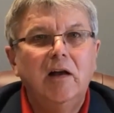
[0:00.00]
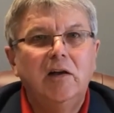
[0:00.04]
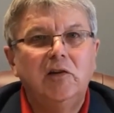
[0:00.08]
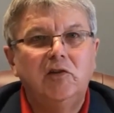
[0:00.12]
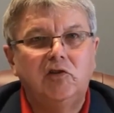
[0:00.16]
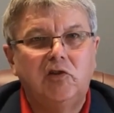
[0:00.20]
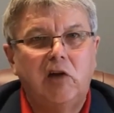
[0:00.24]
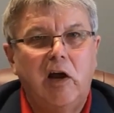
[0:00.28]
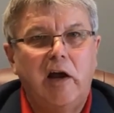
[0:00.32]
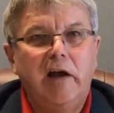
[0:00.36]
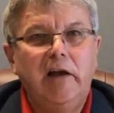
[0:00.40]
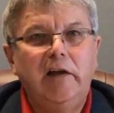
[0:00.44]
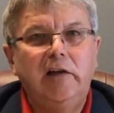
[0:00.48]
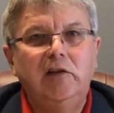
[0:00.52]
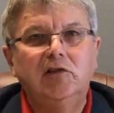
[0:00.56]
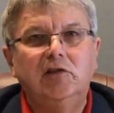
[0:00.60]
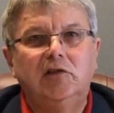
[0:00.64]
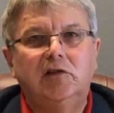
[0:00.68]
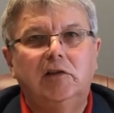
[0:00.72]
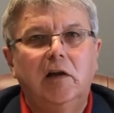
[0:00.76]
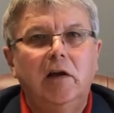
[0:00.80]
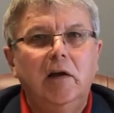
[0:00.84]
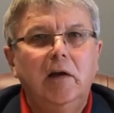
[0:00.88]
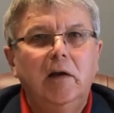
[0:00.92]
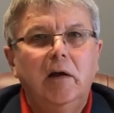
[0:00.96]

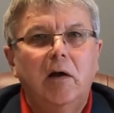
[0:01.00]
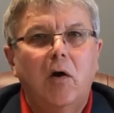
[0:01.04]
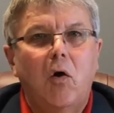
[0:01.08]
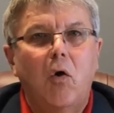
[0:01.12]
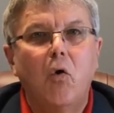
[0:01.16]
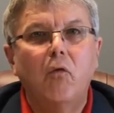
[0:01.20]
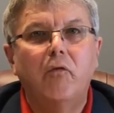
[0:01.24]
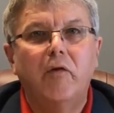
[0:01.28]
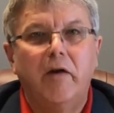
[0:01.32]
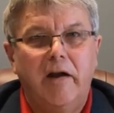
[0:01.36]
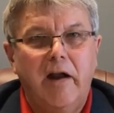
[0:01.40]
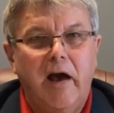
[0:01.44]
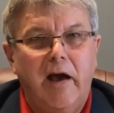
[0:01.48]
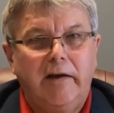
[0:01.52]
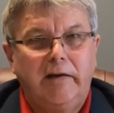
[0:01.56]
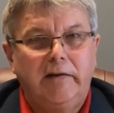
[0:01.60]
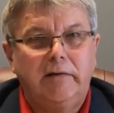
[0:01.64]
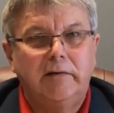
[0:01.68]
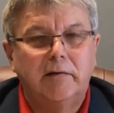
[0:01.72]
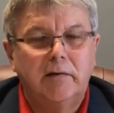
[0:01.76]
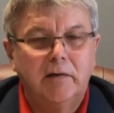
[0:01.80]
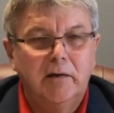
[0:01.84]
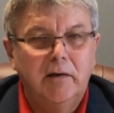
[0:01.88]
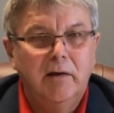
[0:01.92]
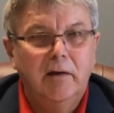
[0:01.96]
changed
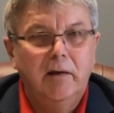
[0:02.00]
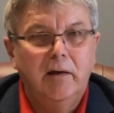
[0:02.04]
overnight.